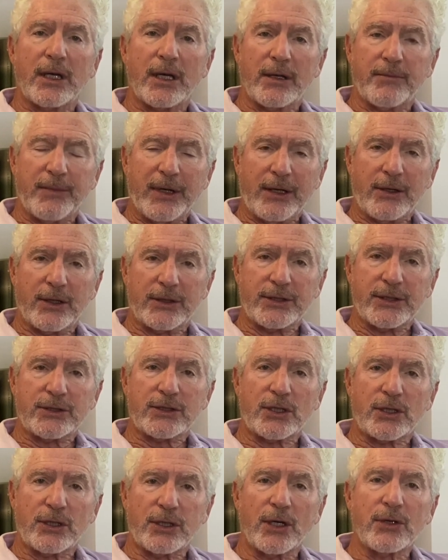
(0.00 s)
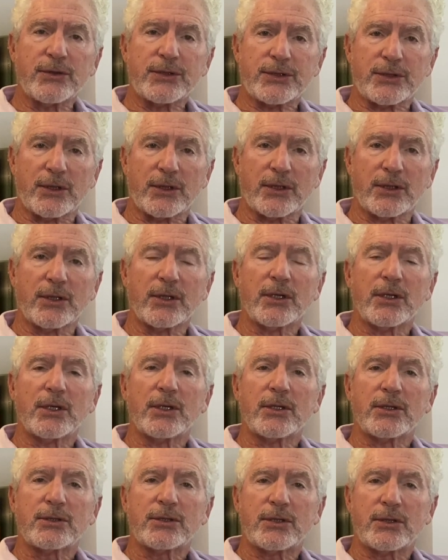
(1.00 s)
because it's closer
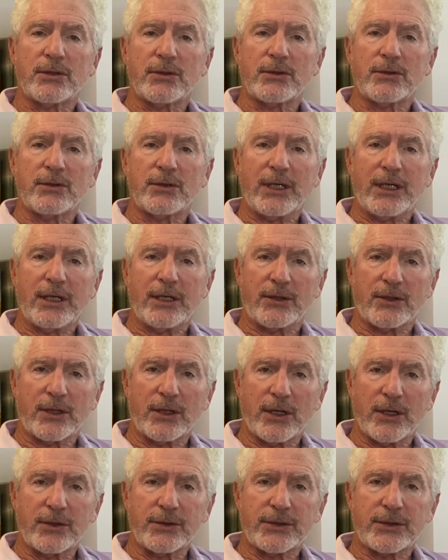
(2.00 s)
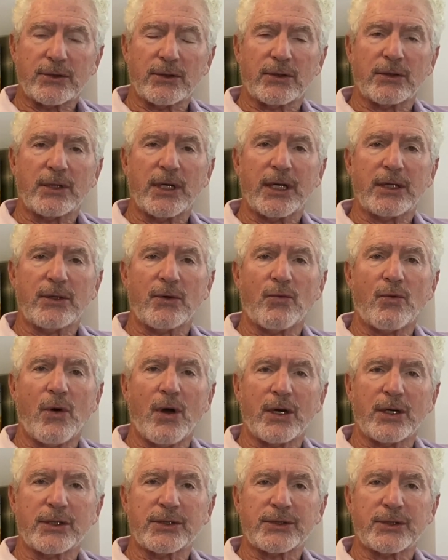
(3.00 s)
to the intercoastal and the
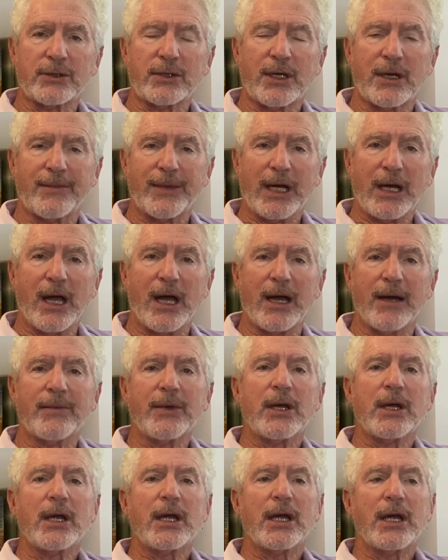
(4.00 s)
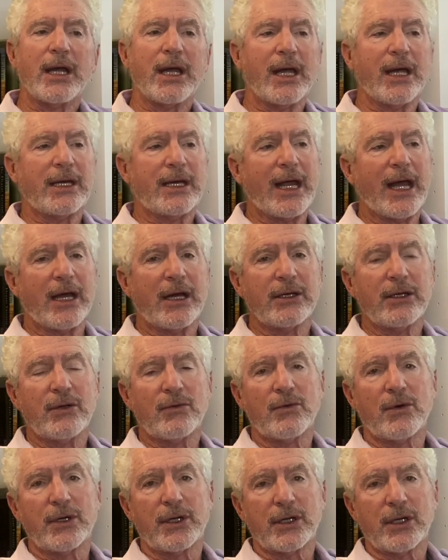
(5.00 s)
waters are coming up, and now you
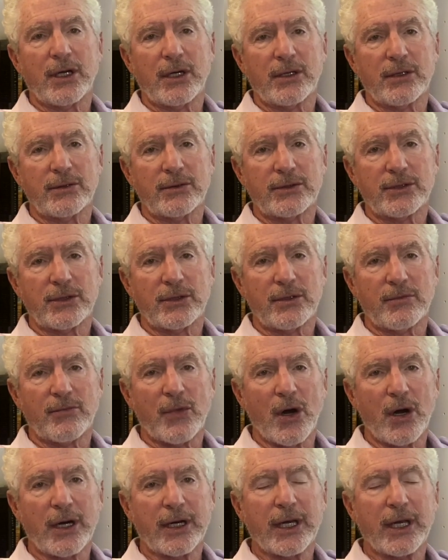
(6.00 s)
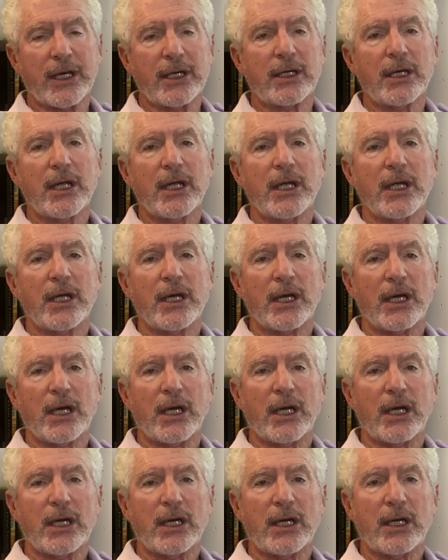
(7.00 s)
want to go to the market
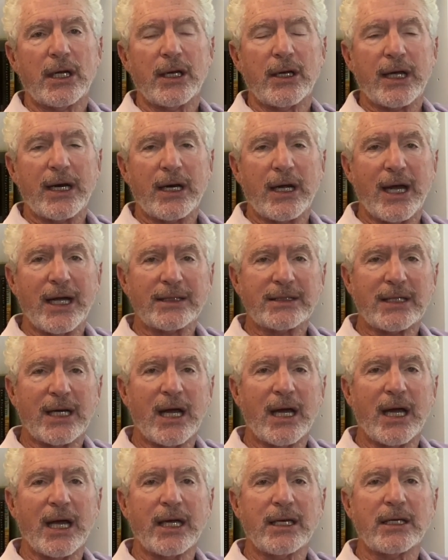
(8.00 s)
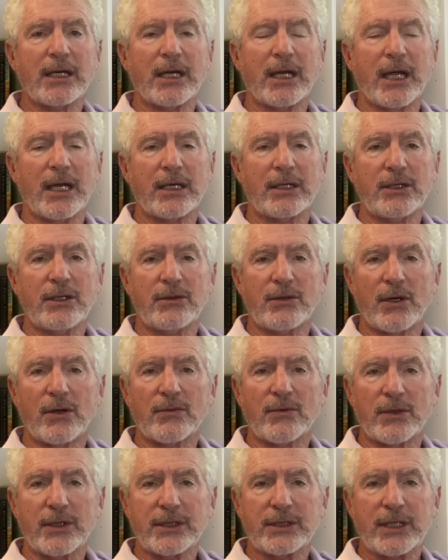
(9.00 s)
at high tide, and you don't
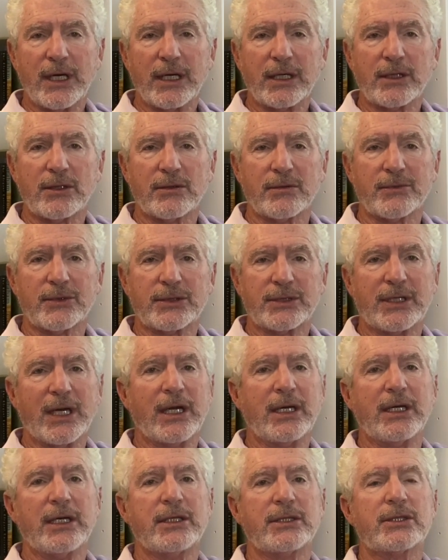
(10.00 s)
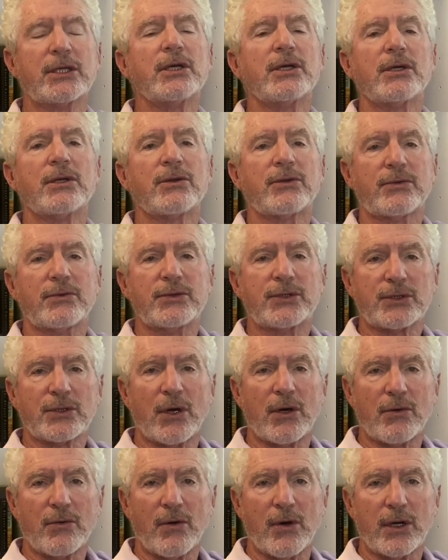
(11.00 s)
want to take your Mercedes through
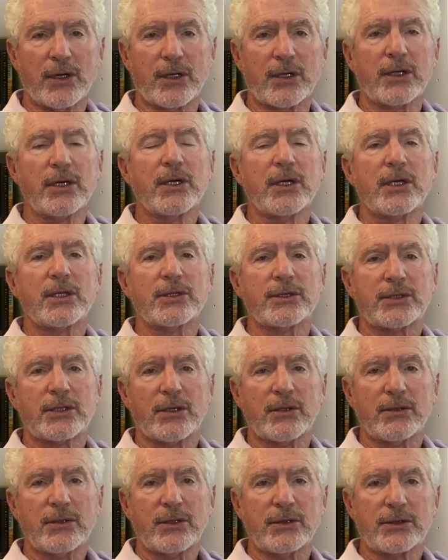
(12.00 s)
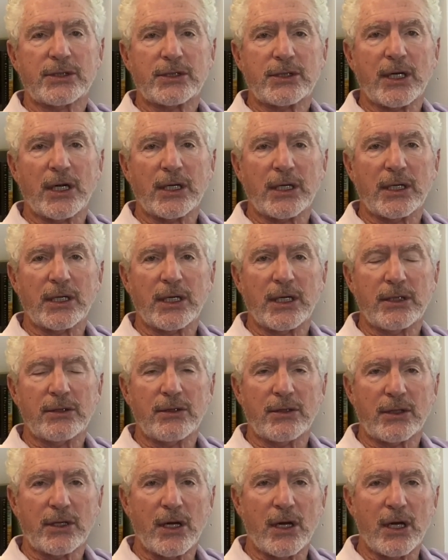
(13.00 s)
salt water, so you're stuck in
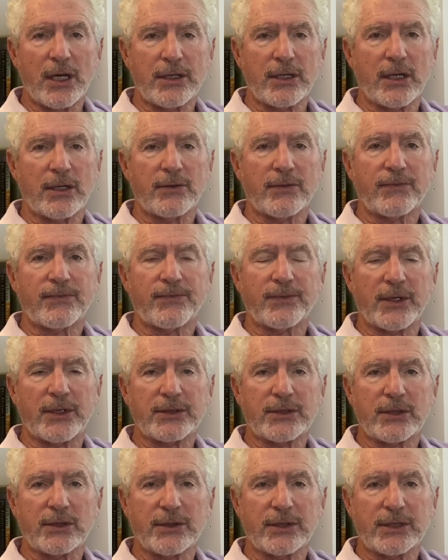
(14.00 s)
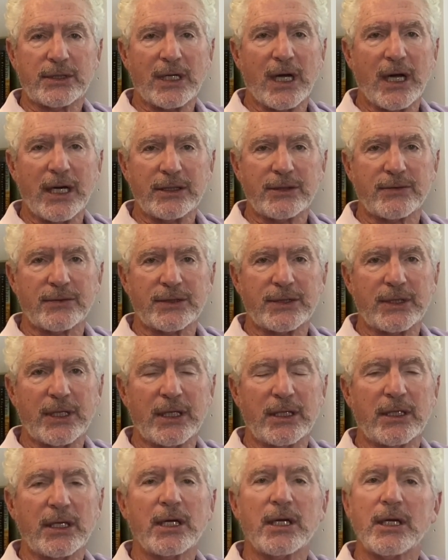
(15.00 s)
your condo until the tides recede.